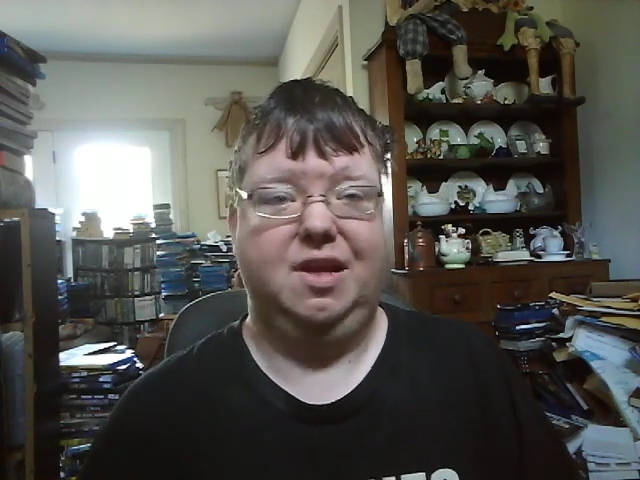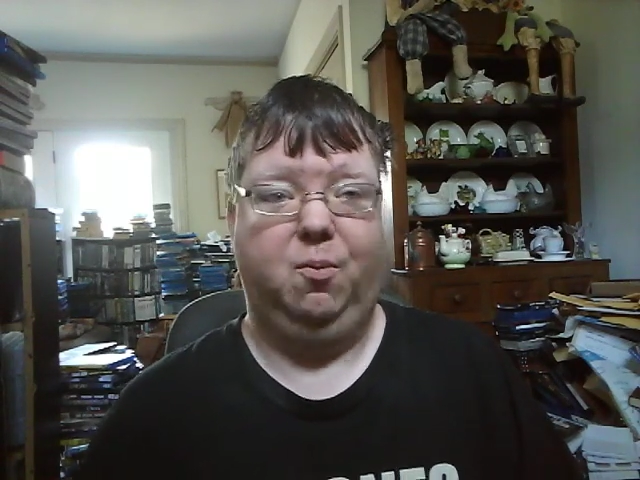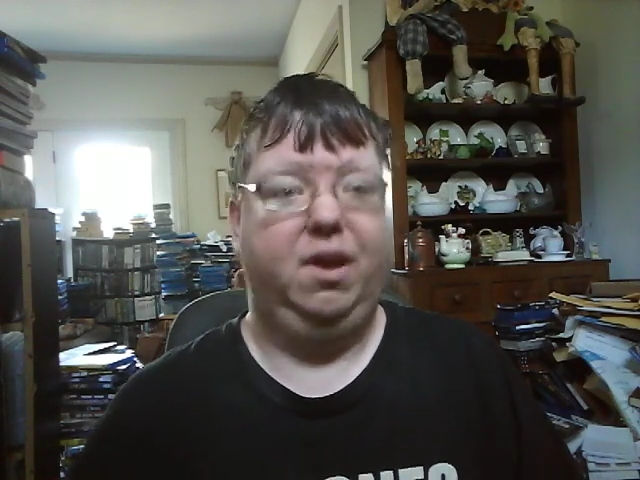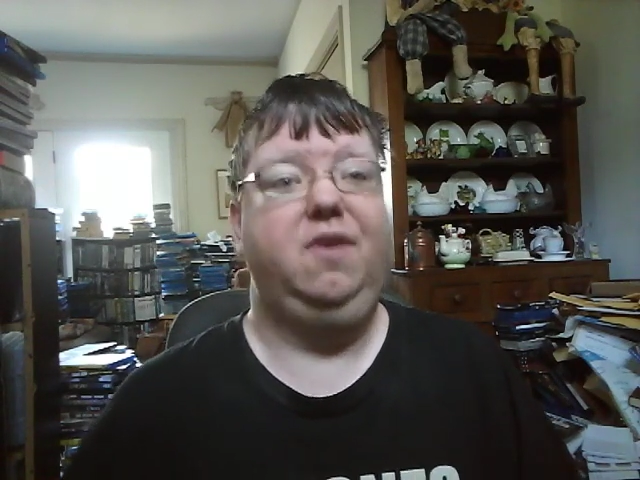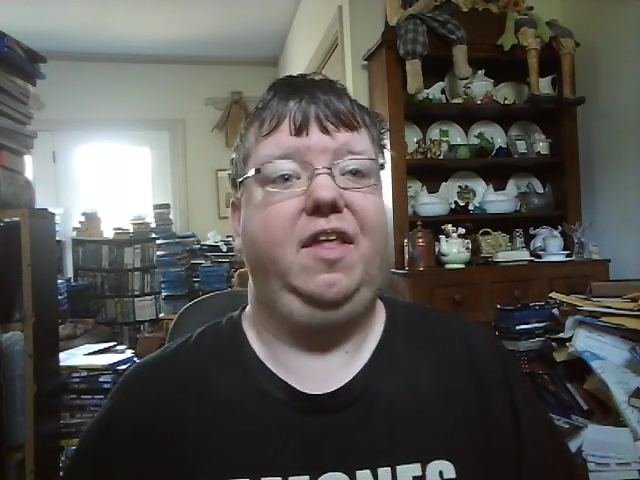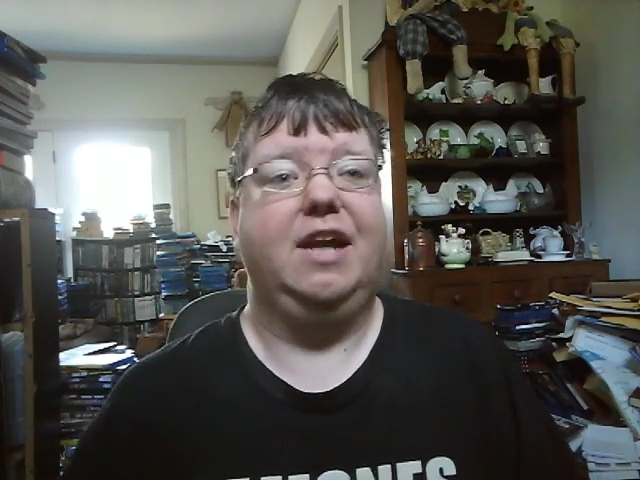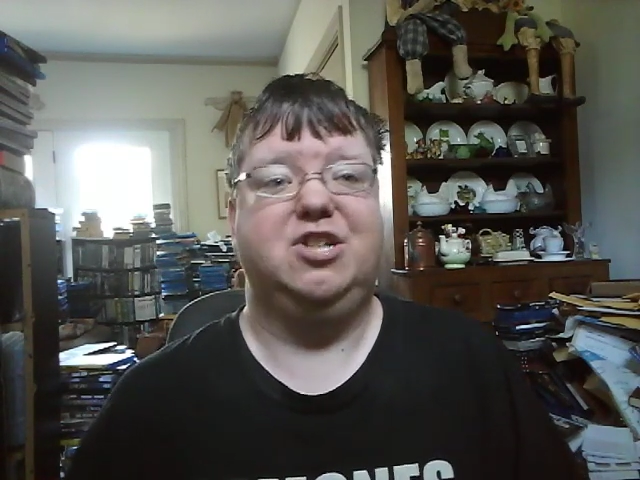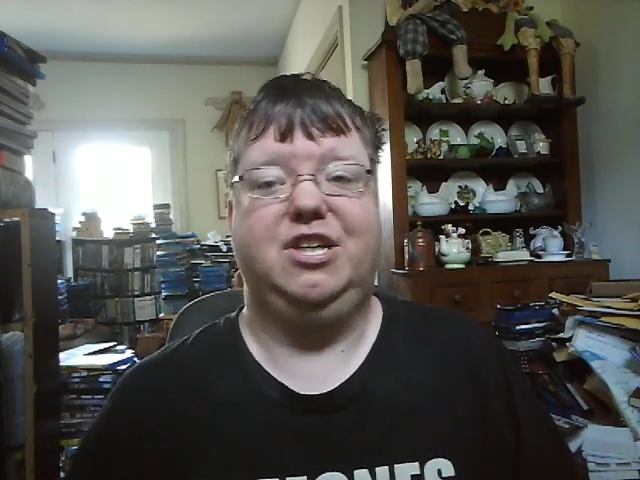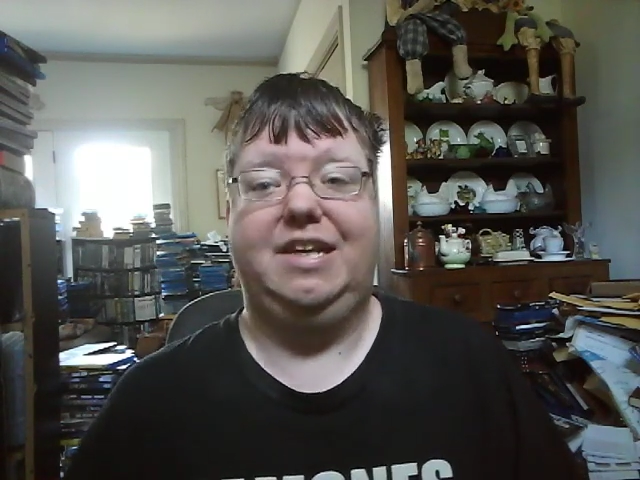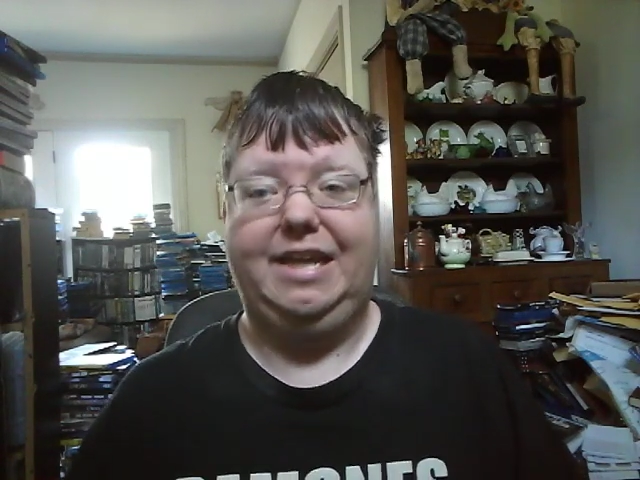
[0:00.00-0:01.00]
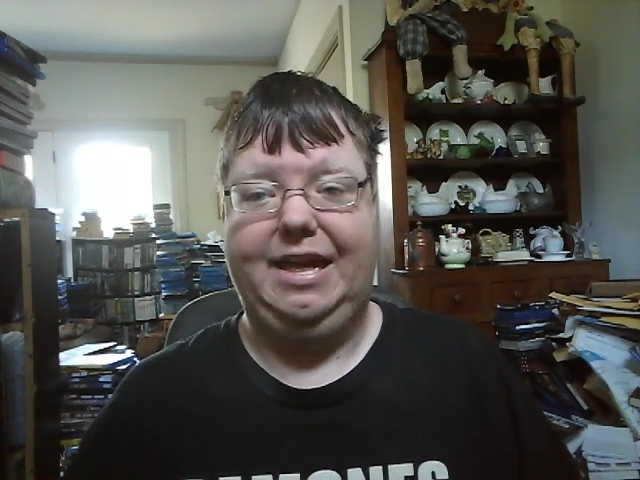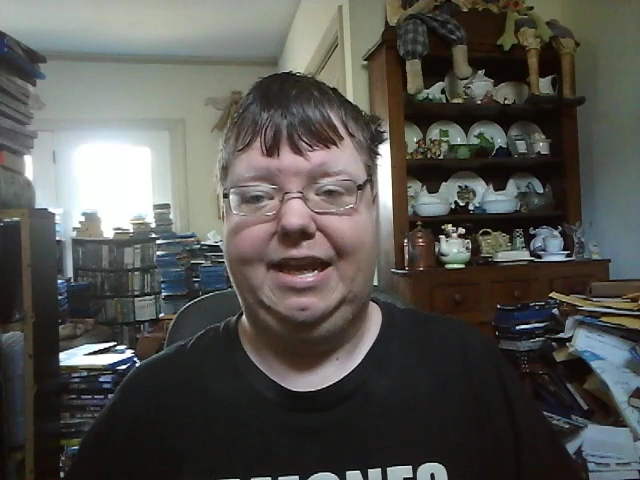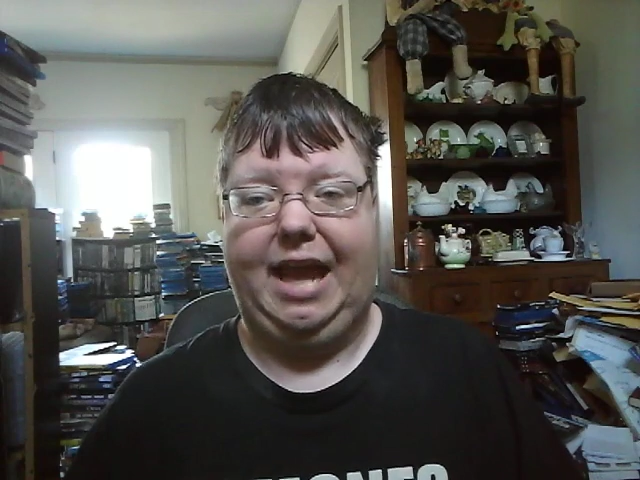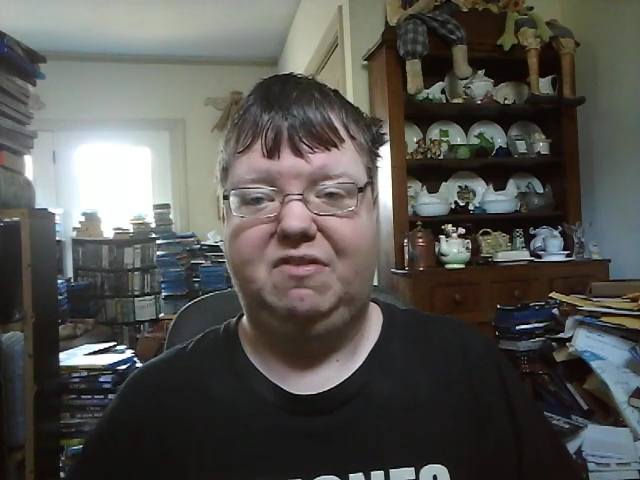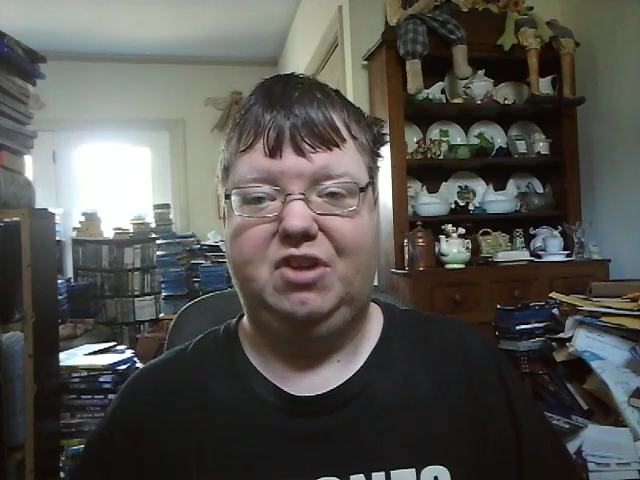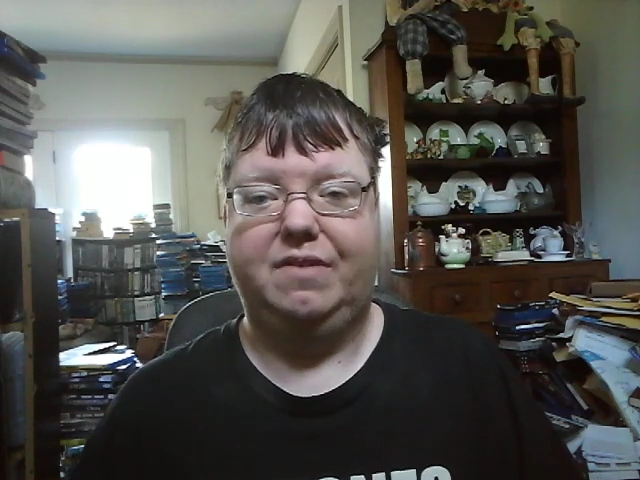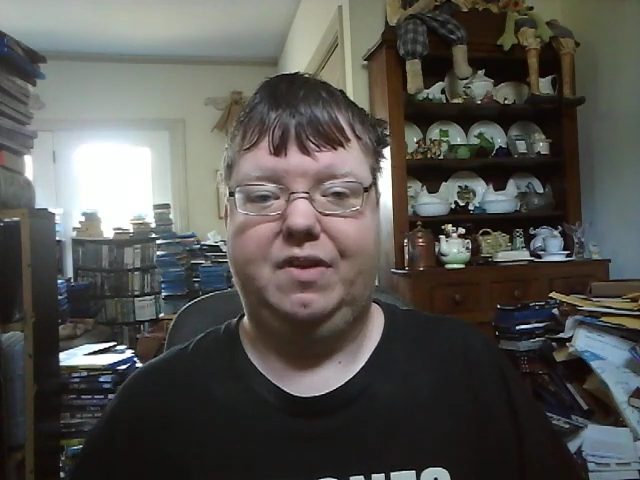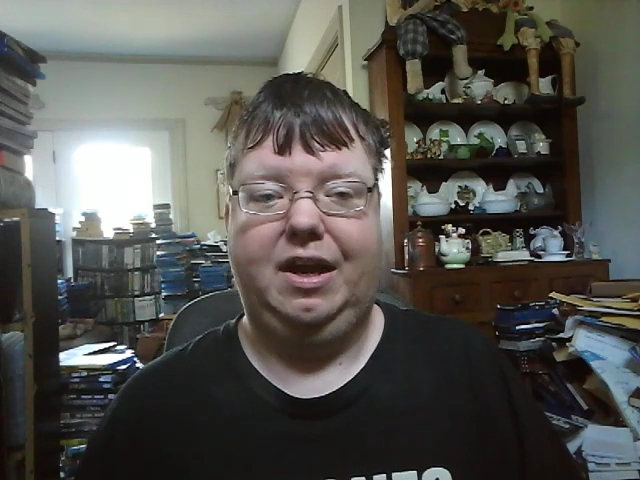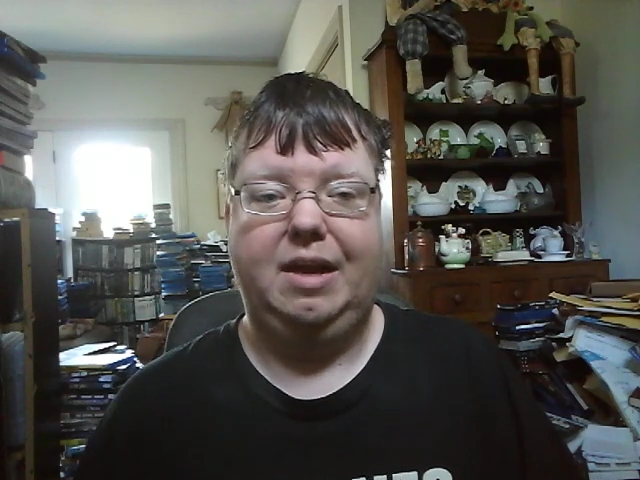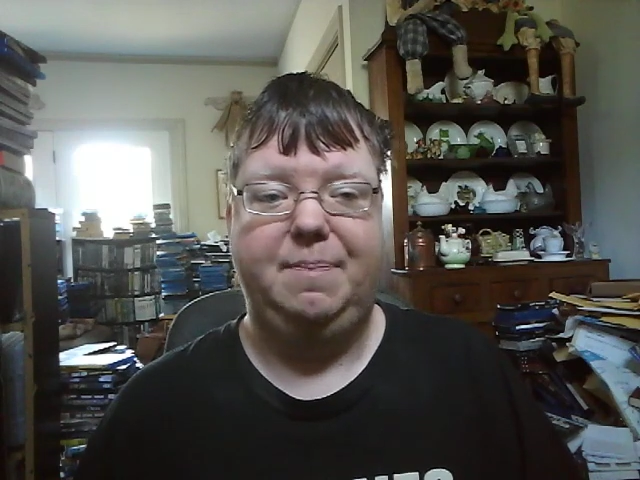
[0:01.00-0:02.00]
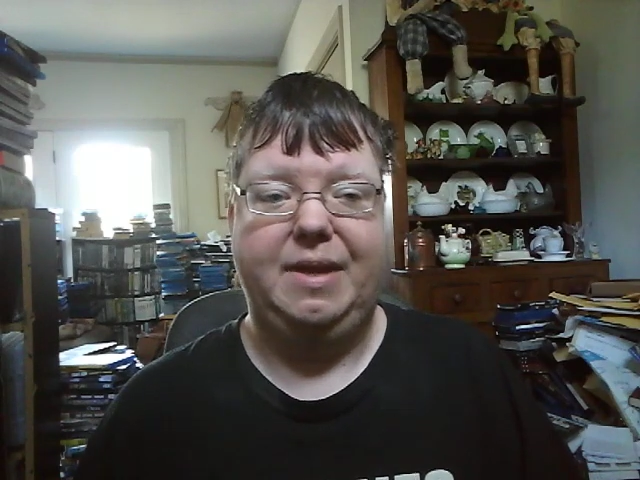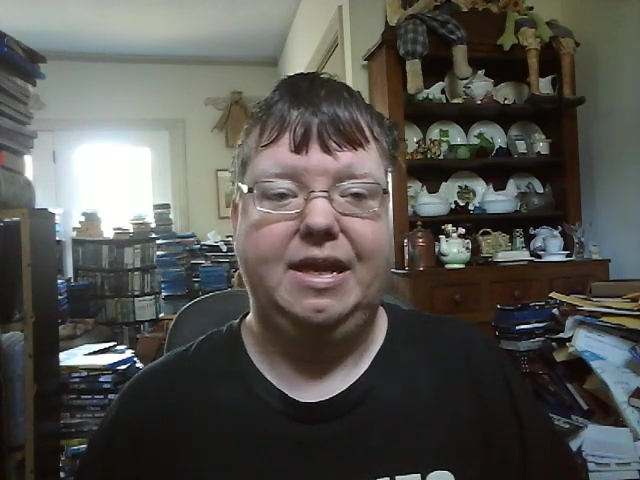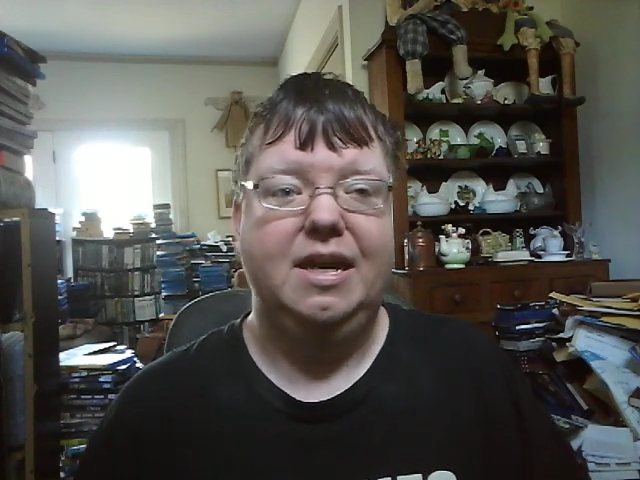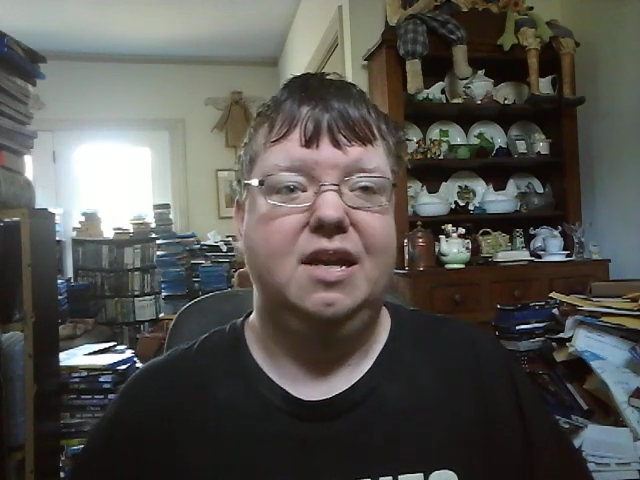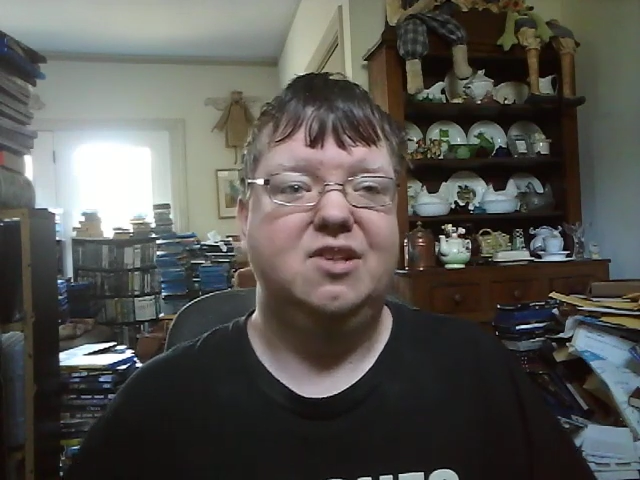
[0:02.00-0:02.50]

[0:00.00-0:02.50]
Like, when are they actually going to get After Ever Happy?